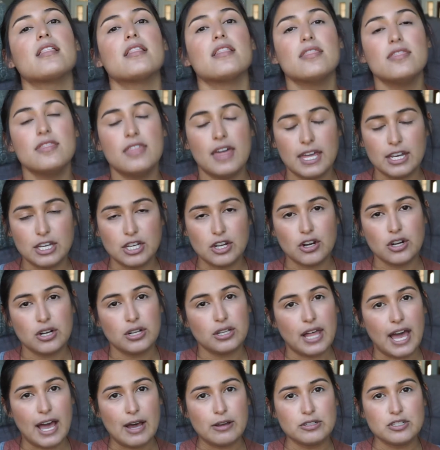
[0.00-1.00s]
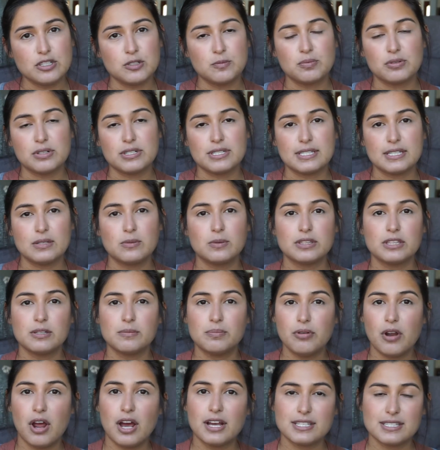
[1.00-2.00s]
Then you're allowed to proceed with the
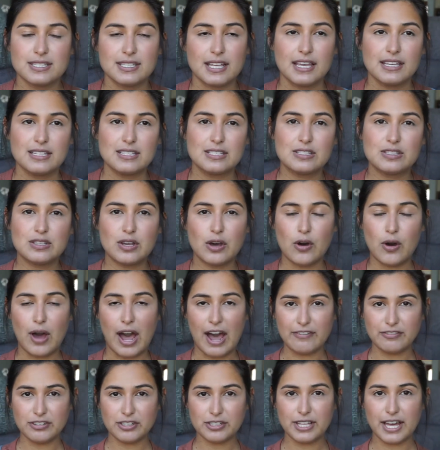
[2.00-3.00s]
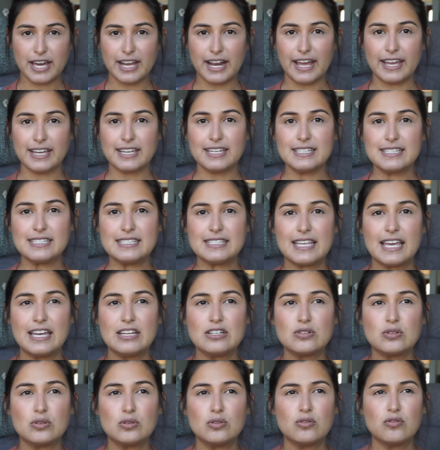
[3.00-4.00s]
process. So after that, I get
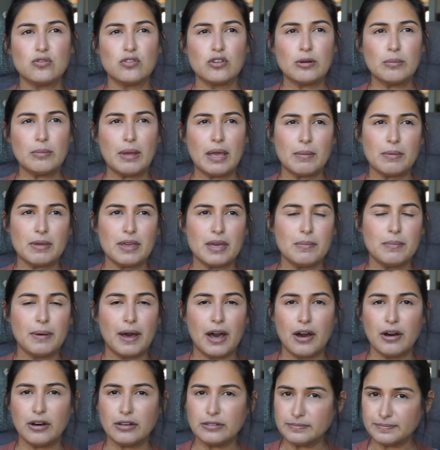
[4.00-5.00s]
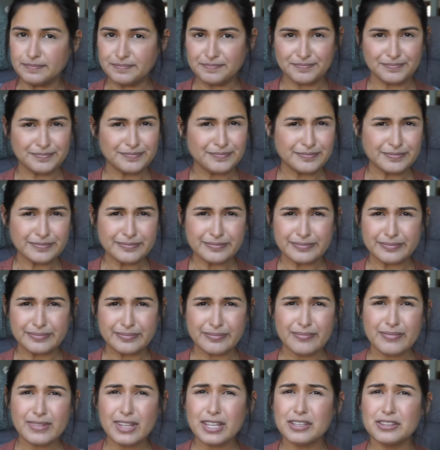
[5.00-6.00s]
scheduled for maybe about
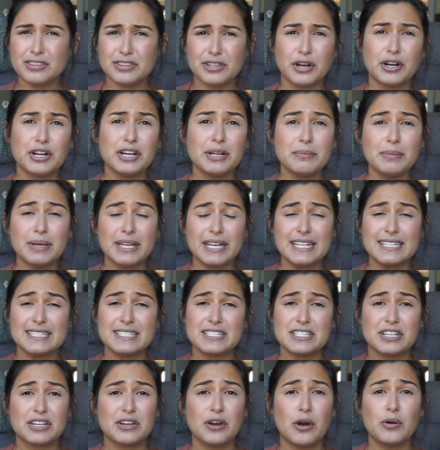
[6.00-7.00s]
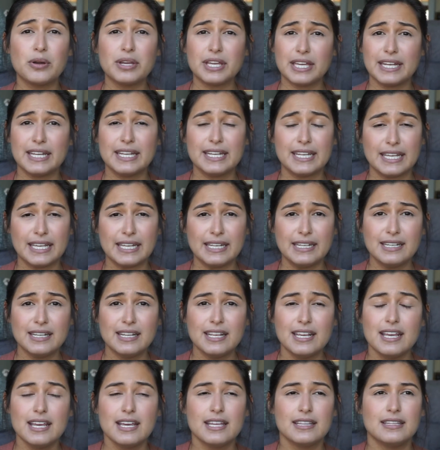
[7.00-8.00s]
30 minutes to go get it in.
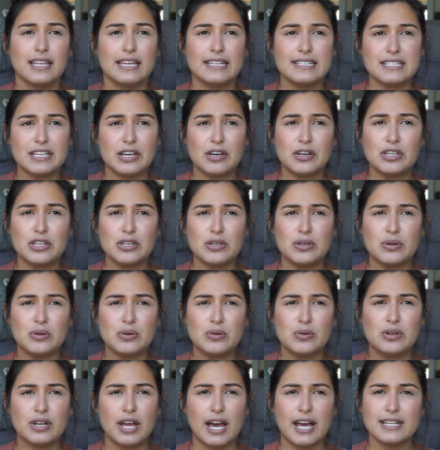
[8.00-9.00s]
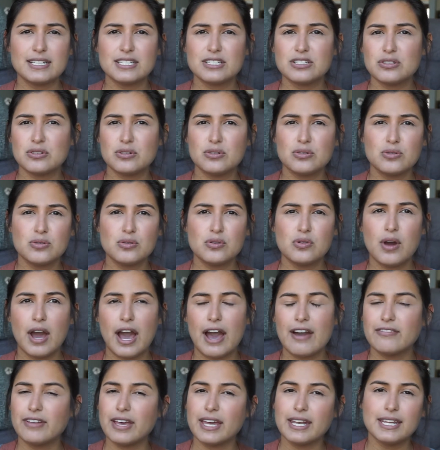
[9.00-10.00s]
They tell you not to
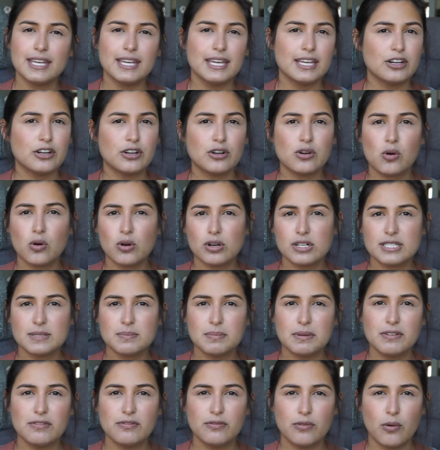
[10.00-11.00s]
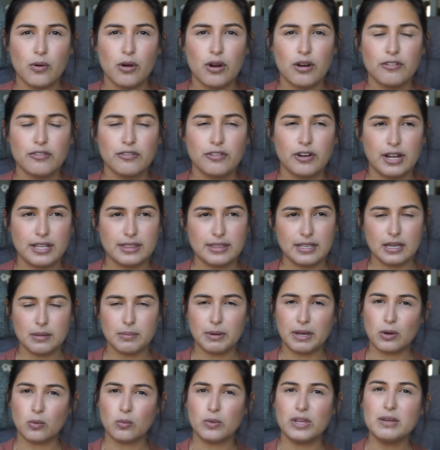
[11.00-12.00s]
have any intercourse before for I think
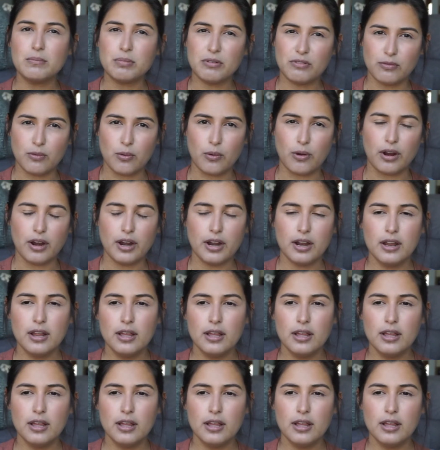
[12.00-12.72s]
about a week before.